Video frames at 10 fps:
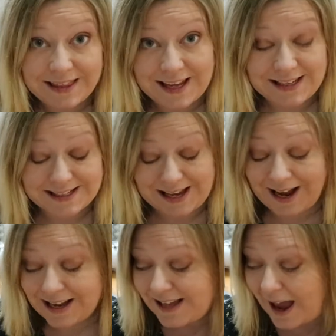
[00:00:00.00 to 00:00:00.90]
This,
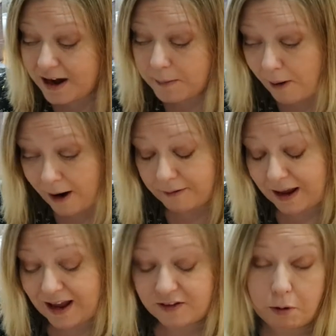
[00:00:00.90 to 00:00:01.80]
as any
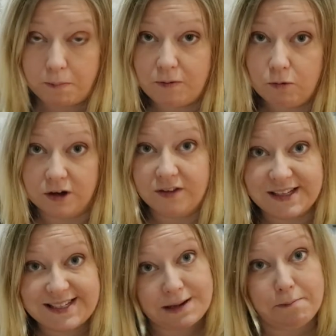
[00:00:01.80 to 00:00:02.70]
brownie, is probably one of the
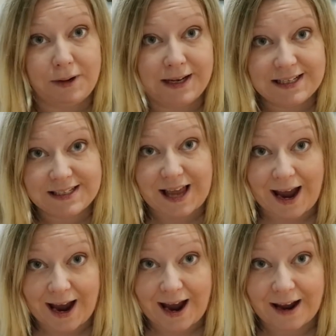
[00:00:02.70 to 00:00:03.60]
simplest
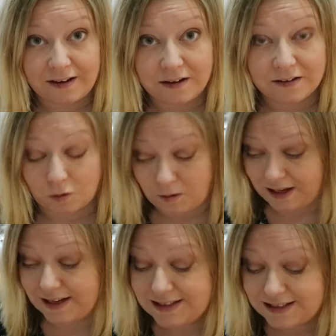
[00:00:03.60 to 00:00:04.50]
and
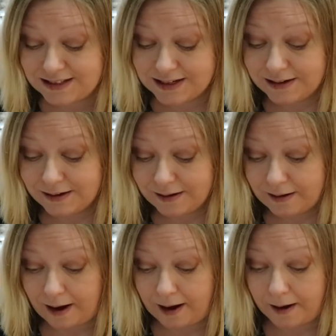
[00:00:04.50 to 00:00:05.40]
quickest
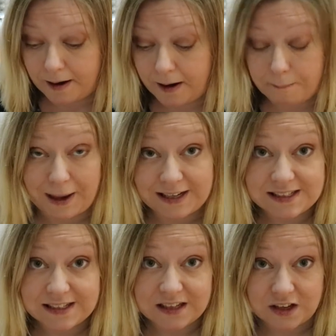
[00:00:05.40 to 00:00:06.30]
uh,
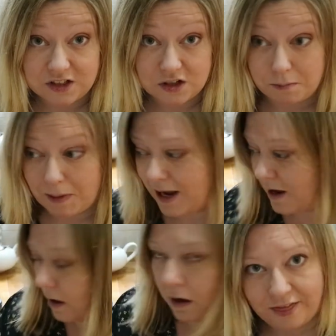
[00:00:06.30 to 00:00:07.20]
batters to
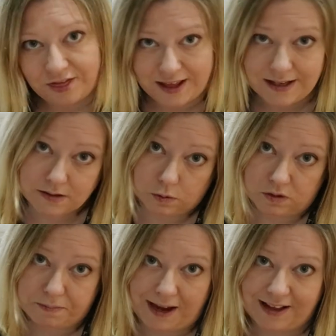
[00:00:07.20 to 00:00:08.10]
make. This all
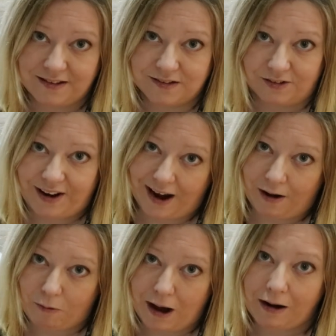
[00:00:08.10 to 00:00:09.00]
depends on
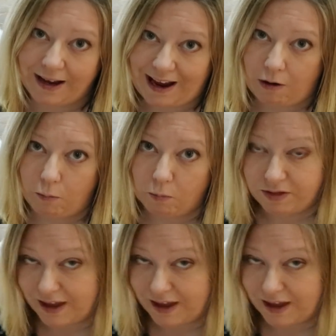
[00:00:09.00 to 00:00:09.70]
how well I get on with the